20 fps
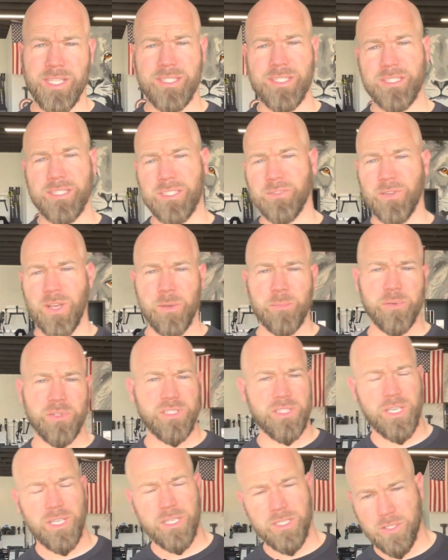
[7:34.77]

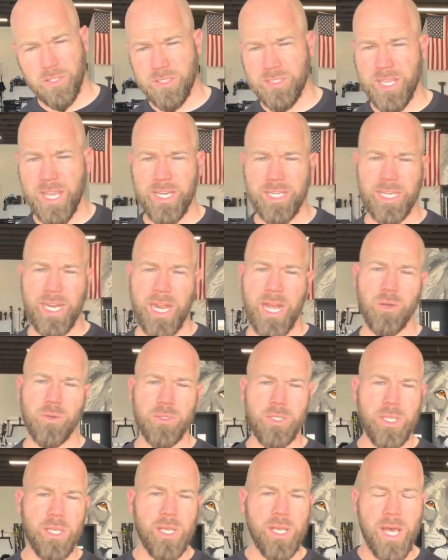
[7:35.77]
65% and you're just hanging
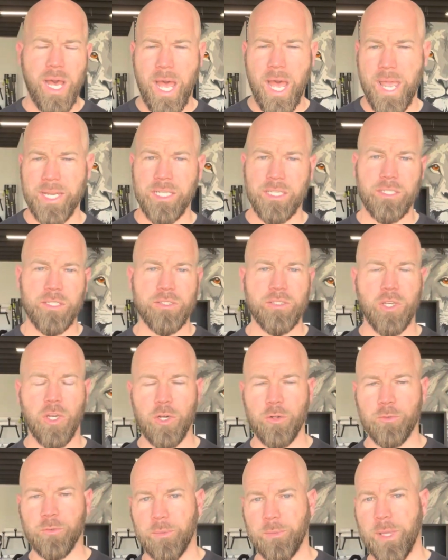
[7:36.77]
out, I can just
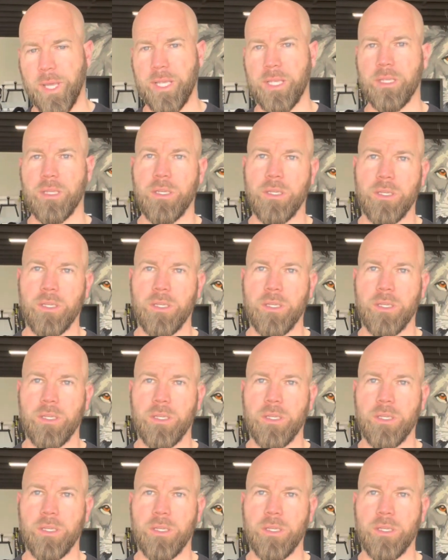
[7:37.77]
go from like